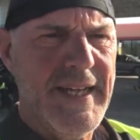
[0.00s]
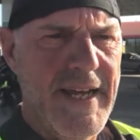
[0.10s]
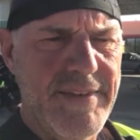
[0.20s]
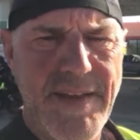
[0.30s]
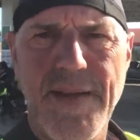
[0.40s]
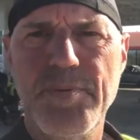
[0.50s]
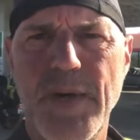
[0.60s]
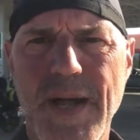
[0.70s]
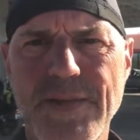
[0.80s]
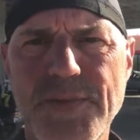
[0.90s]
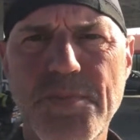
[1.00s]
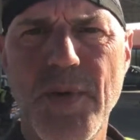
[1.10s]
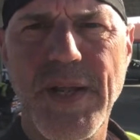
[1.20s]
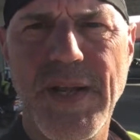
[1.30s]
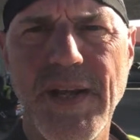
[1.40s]
and then I put it on this
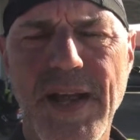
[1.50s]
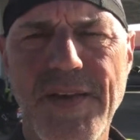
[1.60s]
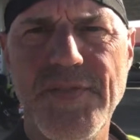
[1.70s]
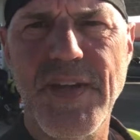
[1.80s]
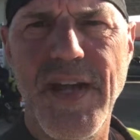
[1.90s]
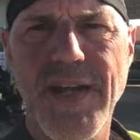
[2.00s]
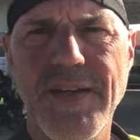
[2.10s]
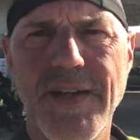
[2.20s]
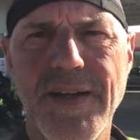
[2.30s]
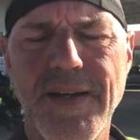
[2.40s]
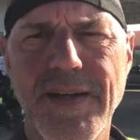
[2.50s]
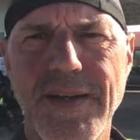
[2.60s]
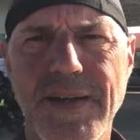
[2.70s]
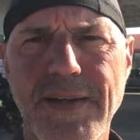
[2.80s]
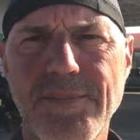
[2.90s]
morning and left, and
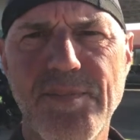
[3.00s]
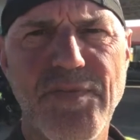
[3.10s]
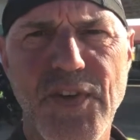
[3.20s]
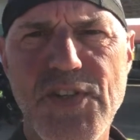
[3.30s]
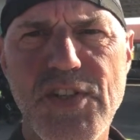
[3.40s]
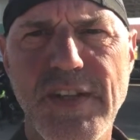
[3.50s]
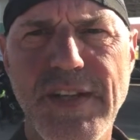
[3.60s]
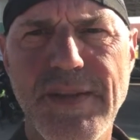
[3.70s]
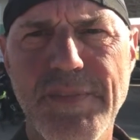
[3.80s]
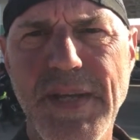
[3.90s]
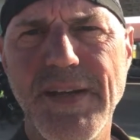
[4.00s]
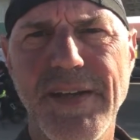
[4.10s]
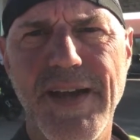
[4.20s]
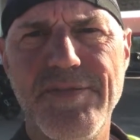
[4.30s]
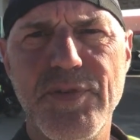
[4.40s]
virtually
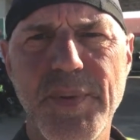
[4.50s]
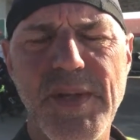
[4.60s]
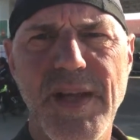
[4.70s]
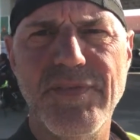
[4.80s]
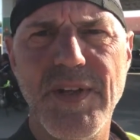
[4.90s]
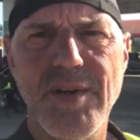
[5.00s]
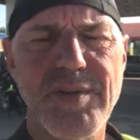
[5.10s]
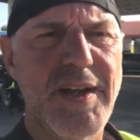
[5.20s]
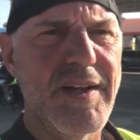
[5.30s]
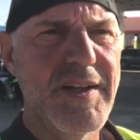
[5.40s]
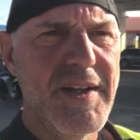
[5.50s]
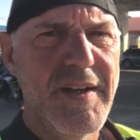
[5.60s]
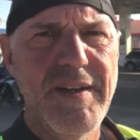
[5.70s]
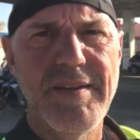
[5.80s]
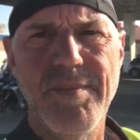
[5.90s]
immediately after we left the hotel,
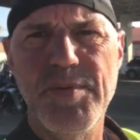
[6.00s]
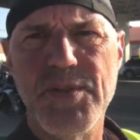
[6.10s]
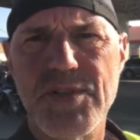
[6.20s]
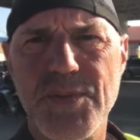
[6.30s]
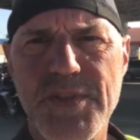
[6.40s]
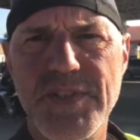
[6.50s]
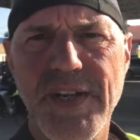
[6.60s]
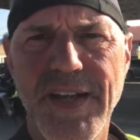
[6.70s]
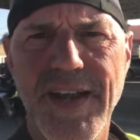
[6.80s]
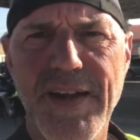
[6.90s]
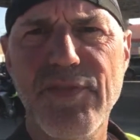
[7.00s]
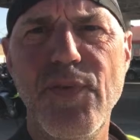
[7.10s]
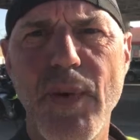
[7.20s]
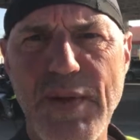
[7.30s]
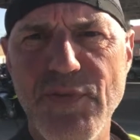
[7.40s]
temperatures were sitting at like
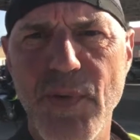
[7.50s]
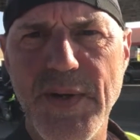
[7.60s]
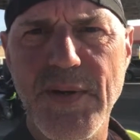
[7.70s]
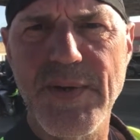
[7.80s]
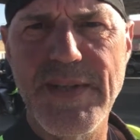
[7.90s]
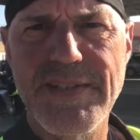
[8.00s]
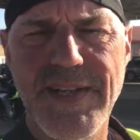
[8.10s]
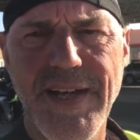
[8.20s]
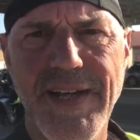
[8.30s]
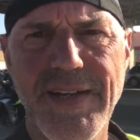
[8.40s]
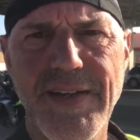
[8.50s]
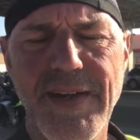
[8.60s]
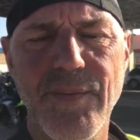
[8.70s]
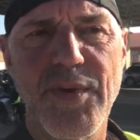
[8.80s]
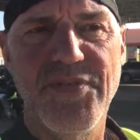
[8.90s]
44 degrees, and
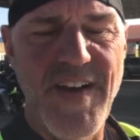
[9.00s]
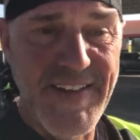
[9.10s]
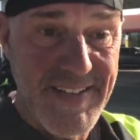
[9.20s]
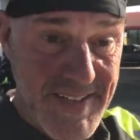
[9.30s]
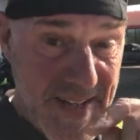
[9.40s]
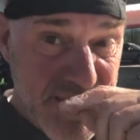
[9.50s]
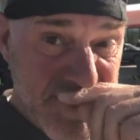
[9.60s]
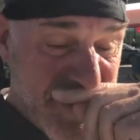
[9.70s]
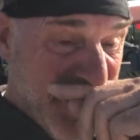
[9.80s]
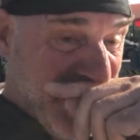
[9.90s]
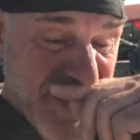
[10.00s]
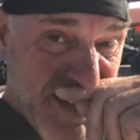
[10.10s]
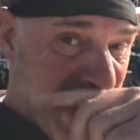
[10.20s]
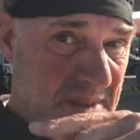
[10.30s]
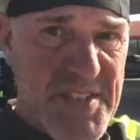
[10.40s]
we're finally now
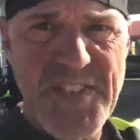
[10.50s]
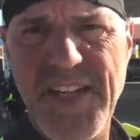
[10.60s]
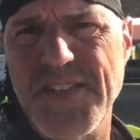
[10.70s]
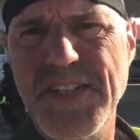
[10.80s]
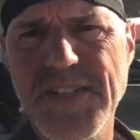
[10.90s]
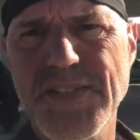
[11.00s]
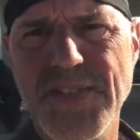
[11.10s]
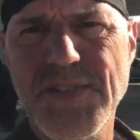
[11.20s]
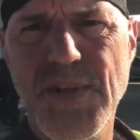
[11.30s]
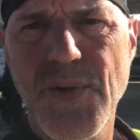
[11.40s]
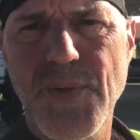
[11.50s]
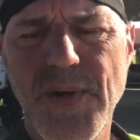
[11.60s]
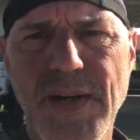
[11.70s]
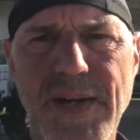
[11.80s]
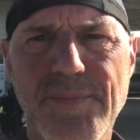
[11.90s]
in the mid-60s, and
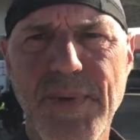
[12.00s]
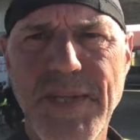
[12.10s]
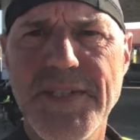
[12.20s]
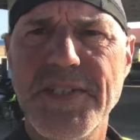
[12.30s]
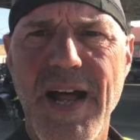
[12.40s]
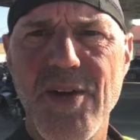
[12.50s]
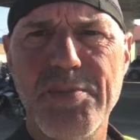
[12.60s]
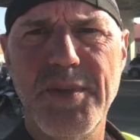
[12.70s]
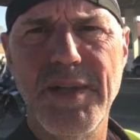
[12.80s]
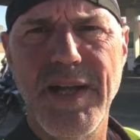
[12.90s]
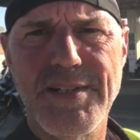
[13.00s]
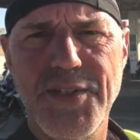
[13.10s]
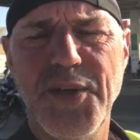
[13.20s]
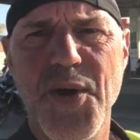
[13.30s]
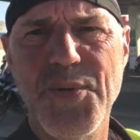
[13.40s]
so it's tolerable. I
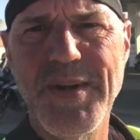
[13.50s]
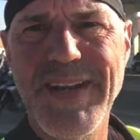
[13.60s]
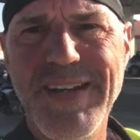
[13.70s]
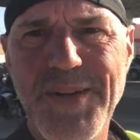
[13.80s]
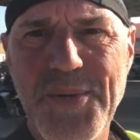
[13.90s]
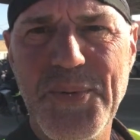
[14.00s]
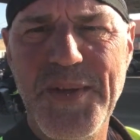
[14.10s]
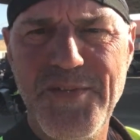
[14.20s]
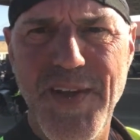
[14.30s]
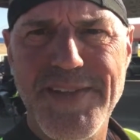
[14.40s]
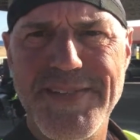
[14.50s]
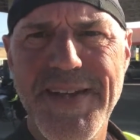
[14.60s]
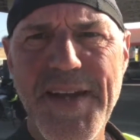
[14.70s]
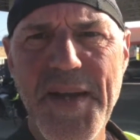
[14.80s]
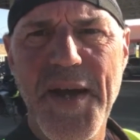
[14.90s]
still don't need a cooling vest,
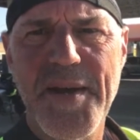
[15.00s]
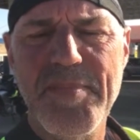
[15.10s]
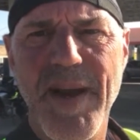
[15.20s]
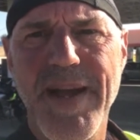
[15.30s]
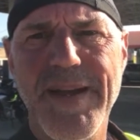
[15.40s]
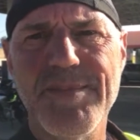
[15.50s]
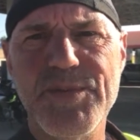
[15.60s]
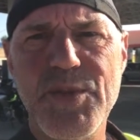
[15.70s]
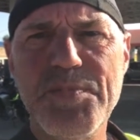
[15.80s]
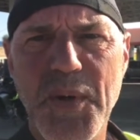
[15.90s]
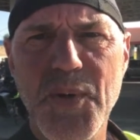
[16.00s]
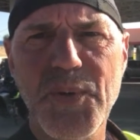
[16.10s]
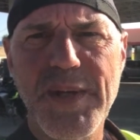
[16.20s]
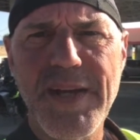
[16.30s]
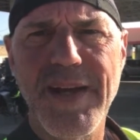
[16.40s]
but I am super
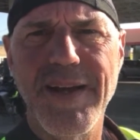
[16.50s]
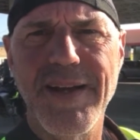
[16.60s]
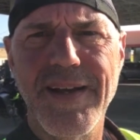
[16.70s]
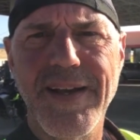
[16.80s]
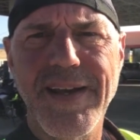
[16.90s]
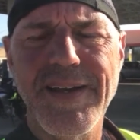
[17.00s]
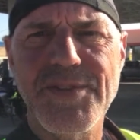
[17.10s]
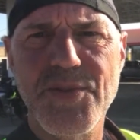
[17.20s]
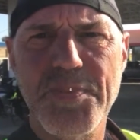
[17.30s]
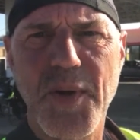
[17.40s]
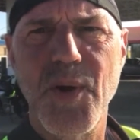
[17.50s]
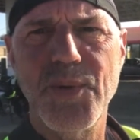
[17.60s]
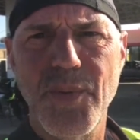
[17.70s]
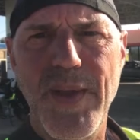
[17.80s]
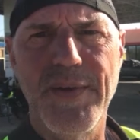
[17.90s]
cooling in super
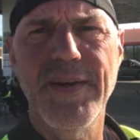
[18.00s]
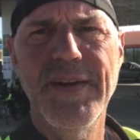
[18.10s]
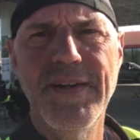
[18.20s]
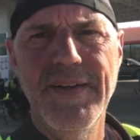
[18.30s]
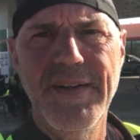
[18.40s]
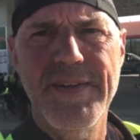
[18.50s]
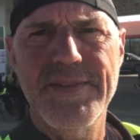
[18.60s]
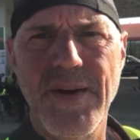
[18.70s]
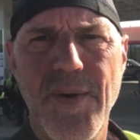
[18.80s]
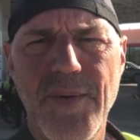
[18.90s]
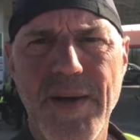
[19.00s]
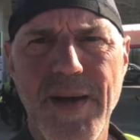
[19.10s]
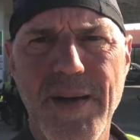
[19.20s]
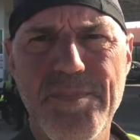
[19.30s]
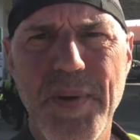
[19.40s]
cold weather.
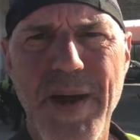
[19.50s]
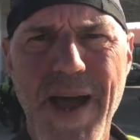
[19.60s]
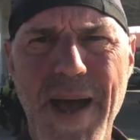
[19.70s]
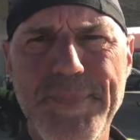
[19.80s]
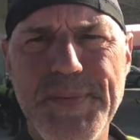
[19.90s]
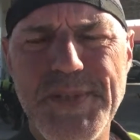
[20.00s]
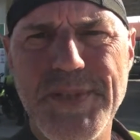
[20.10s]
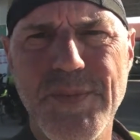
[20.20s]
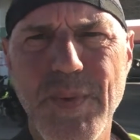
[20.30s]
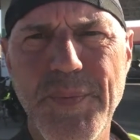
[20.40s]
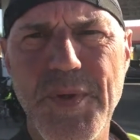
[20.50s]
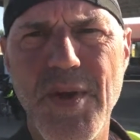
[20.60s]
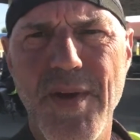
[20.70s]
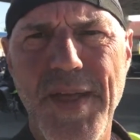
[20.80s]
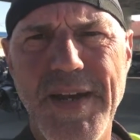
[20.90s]
So perhaps we would
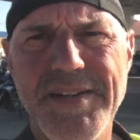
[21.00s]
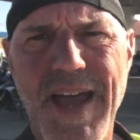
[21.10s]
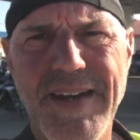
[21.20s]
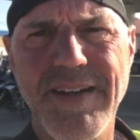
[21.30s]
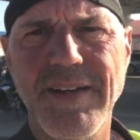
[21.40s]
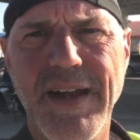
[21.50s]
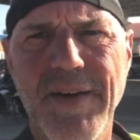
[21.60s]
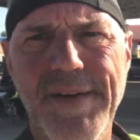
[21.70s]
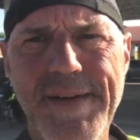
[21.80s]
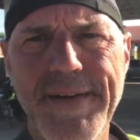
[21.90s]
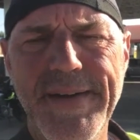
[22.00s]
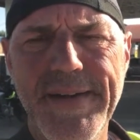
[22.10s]
call that a tactical error.